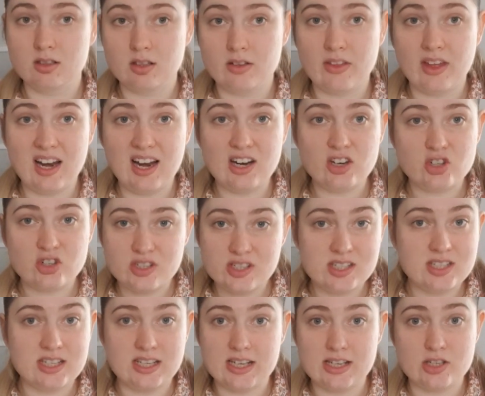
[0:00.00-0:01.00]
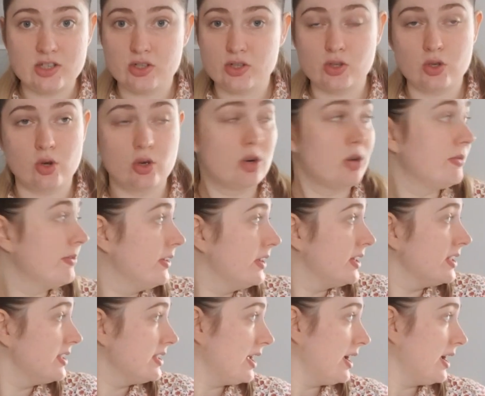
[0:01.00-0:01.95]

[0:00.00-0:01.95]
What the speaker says: the electricity has just gone off in this